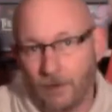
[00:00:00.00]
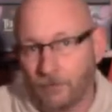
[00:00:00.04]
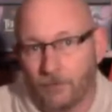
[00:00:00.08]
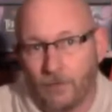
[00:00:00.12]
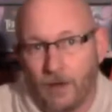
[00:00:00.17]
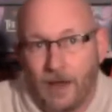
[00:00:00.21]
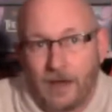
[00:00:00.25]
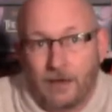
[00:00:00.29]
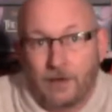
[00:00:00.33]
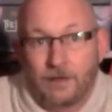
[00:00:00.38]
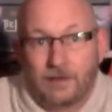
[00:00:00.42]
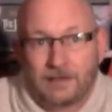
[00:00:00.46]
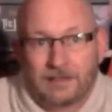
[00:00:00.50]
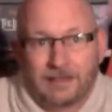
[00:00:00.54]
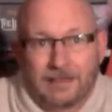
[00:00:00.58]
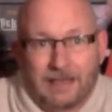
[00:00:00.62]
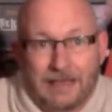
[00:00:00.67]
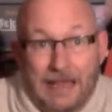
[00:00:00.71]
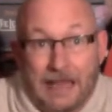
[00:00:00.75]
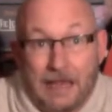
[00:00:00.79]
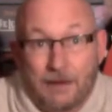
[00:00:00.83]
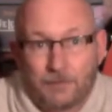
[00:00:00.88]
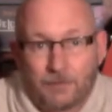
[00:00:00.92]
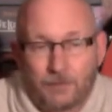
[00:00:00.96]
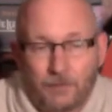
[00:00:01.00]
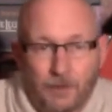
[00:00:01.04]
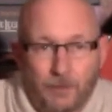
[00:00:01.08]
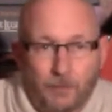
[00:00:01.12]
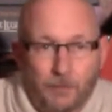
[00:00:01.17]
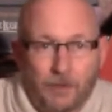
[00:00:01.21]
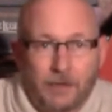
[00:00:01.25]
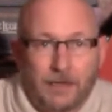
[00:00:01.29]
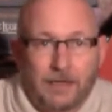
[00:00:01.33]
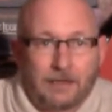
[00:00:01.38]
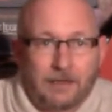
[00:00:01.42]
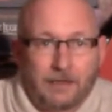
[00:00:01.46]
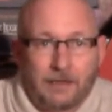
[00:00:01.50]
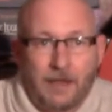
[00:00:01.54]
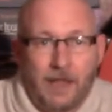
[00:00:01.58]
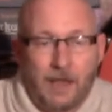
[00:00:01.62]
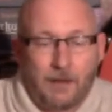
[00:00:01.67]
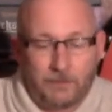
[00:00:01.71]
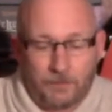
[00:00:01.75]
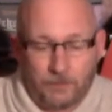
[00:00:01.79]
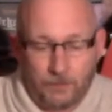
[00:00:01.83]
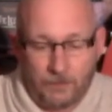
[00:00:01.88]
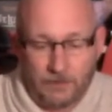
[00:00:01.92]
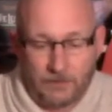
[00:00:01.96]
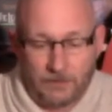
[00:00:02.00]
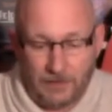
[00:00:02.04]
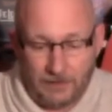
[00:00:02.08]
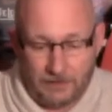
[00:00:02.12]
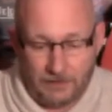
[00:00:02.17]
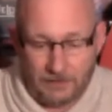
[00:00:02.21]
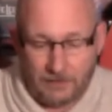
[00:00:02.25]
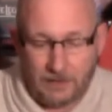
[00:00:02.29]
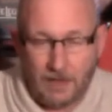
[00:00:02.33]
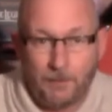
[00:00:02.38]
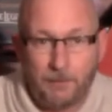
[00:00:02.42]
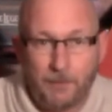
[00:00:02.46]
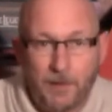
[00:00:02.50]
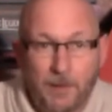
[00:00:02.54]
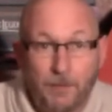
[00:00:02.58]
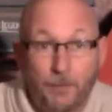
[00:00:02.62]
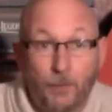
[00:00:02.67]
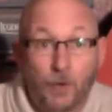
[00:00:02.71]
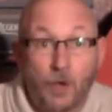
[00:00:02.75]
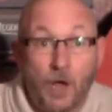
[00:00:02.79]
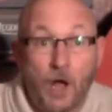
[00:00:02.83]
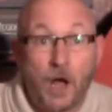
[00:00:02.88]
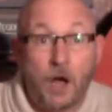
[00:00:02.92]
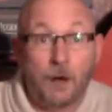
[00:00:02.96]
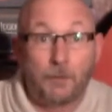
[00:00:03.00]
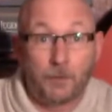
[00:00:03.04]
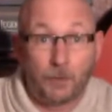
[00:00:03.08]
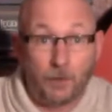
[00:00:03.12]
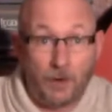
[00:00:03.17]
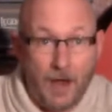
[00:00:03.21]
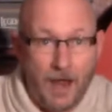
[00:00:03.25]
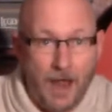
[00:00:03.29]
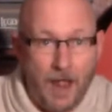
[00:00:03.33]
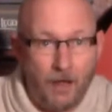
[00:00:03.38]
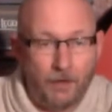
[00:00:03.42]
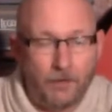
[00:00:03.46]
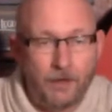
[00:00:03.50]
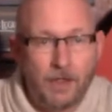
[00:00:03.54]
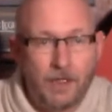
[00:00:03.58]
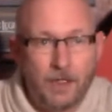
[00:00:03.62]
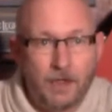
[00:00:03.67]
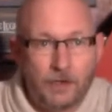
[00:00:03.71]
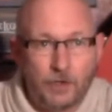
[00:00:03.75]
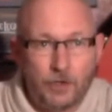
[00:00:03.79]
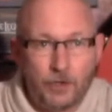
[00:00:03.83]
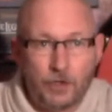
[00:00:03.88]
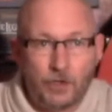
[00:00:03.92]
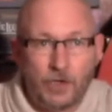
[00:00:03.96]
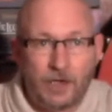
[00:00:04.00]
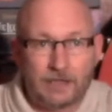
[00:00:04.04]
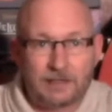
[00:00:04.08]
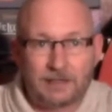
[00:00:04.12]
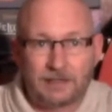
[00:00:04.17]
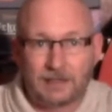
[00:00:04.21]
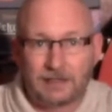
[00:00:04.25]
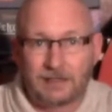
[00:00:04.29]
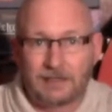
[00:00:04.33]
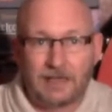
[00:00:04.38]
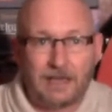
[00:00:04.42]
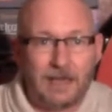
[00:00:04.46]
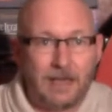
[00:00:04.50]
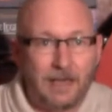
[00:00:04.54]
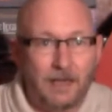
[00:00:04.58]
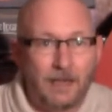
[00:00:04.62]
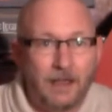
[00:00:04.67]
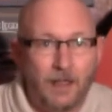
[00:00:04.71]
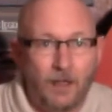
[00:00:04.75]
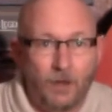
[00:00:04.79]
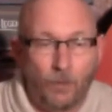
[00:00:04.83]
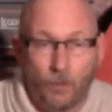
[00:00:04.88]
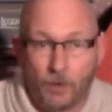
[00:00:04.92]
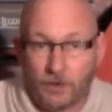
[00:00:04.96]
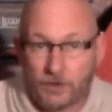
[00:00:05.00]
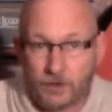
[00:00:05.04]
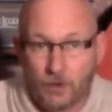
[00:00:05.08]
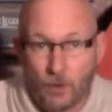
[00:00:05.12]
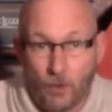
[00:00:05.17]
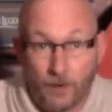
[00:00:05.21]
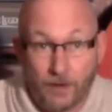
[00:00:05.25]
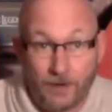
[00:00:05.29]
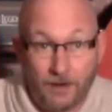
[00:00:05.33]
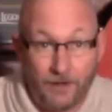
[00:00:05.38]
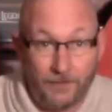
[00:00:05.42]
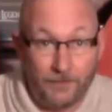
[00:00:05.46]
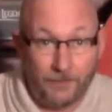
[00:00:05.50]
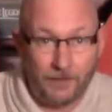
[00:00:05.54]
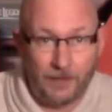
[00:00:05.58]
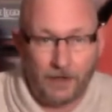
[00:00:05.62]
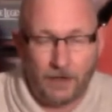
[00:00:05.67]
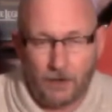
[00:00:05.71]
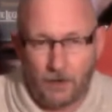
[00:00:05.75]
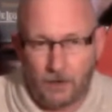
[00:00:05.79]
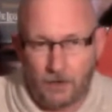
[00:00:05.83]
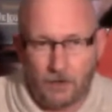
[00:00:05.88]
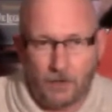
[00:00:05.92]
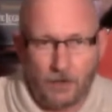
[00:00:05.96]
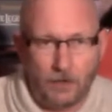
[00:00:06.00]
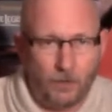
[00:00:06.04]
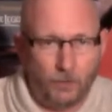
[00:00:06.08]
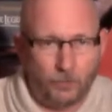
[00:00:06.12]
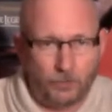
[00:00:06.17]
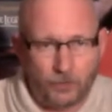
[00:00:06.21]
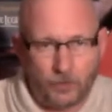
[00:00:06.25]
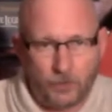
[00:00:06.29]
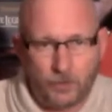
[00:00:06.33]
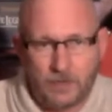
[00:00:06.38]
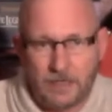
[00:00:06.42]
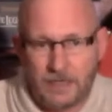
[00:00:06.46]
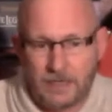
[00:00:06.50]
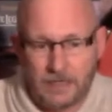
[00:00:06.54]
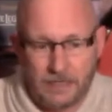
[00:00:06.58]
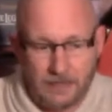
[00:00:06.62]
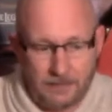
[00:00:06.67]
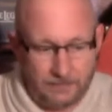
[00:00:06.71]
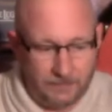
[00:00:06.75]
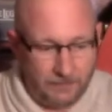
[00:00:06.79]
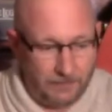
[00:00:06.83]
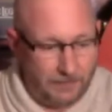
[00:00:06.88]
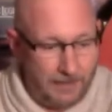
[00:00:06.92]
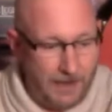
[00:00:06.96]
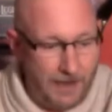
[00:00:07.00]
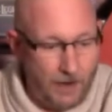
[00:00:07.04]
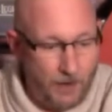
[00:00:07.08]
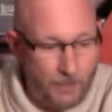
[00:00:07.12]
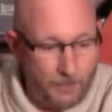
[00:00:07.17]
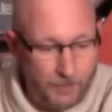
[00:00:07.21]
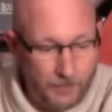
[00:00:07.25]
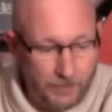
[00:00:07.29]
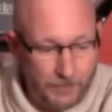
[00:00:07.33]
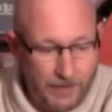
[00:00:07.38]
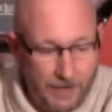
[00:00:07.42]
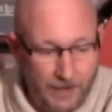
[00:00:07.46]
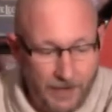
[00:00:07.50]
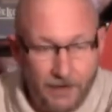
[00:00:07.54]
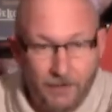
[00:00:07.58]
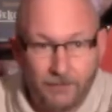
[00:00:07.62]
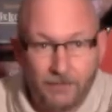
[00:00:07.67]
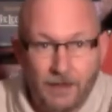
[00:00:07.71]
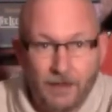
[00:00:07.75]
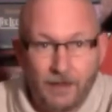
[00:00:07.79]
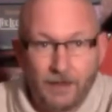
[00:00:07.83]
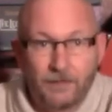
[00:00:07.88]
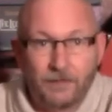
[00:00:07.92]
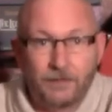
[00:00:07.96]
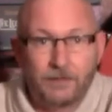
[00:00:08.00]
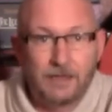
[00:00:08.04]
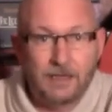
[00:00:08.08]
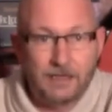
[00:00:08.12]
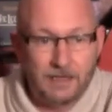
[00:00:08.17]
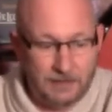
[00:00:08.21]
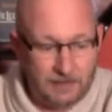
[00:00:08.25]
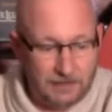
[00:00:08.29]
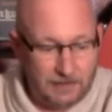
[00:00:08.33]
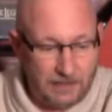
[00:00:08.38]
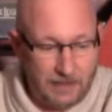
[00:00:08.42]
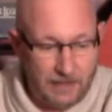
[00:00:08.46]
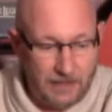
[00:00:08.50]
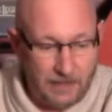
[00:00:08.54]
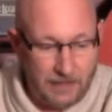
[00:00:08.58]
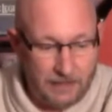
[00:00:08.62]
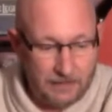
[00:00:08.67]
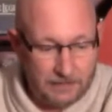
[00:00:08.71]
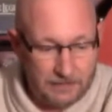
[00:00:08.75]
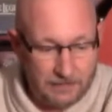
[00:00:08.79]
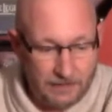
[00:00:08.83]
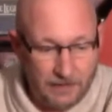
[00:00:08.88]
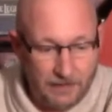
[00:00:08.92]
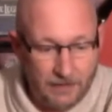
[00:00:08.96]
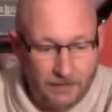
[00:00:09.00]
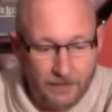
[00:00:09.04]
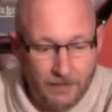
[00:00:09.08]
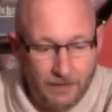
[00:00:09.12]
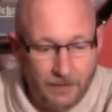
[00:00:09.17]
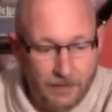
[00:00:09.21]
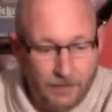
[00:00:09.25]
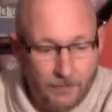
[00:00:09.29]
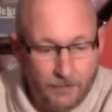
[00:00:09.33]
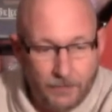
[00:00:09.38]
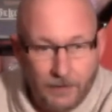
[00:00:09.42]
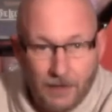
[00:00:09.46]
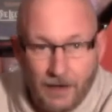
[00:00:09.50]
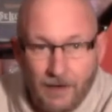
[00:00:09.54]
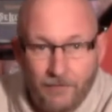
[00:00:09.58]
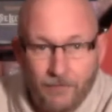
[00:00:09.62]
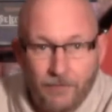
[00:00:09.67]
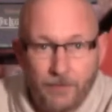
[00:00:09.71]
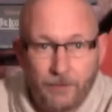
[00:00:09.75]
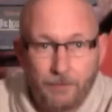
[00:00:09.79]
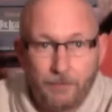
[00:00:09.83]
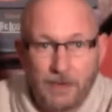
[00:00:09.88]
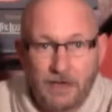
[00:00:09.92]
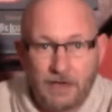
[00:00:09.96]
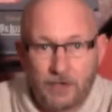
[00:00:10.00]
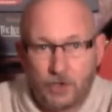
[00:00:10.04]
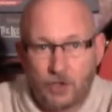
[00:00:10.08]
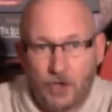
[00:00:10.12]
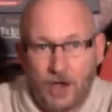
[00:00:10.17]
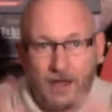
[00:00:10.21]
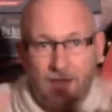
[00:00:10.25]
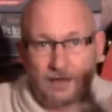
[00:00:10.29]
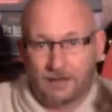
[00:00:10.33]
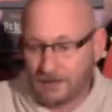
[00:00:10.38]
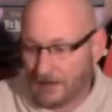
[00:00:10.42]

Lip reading: I do this at the game store, bring it to the game store and set this up. People come around just to see what's going on. They're like, oh, trees, and now I'm going to have these things, and we're going to have the big giant